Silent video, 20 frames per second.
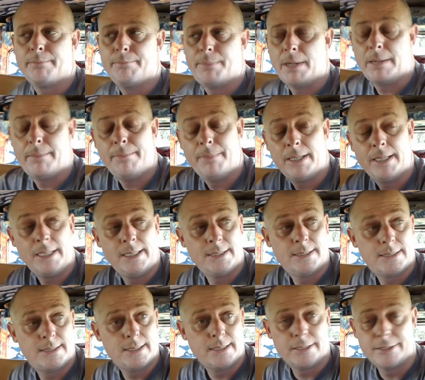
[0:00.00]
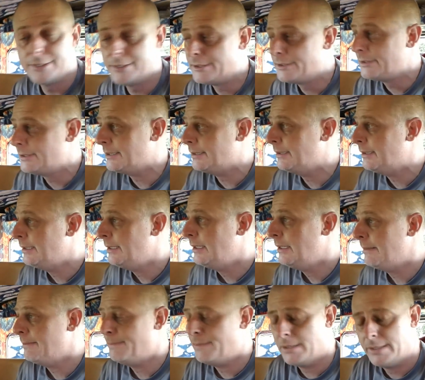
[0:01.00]
Bending steel and
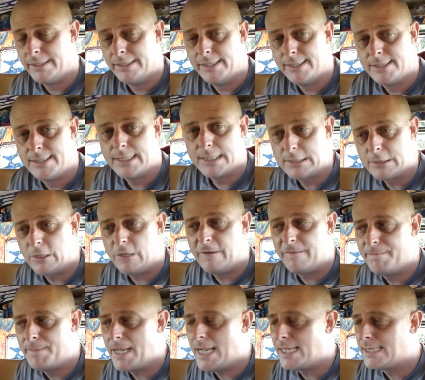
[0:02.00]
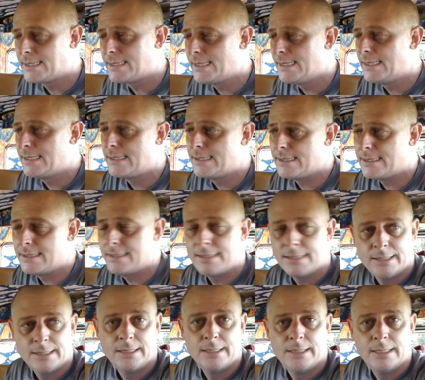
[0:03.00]
building these disc golf baskets,
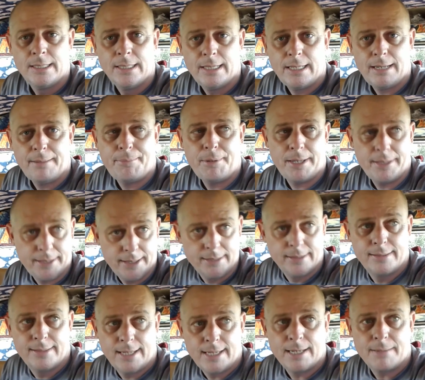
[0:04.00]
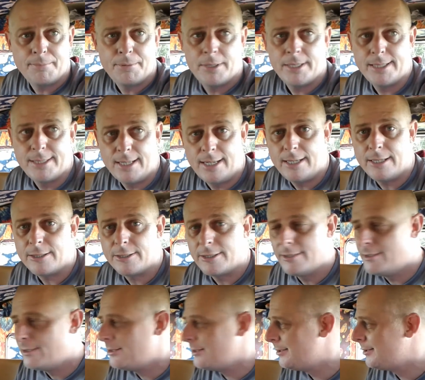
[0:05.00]
by the end of the day I'm pretty tired.
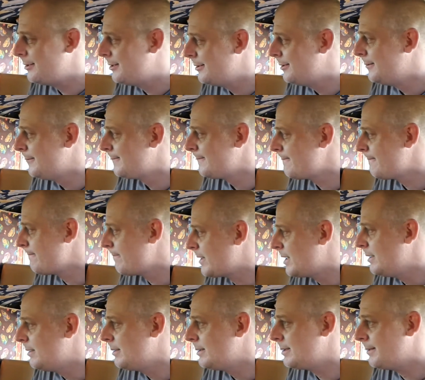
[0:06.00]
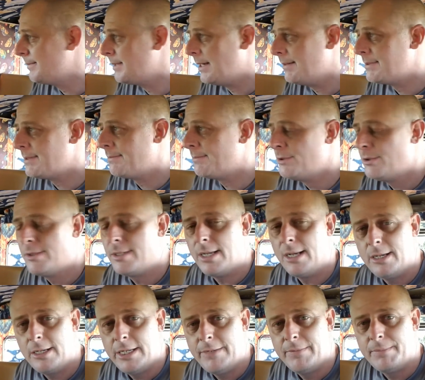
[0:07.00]
Sometimes I'm too
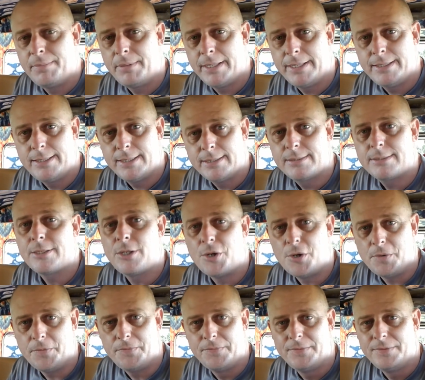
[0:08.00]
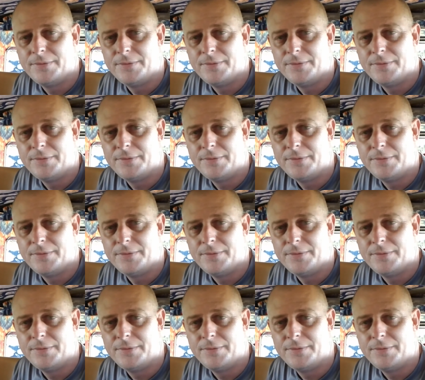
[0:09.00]
tired to even play disc golf.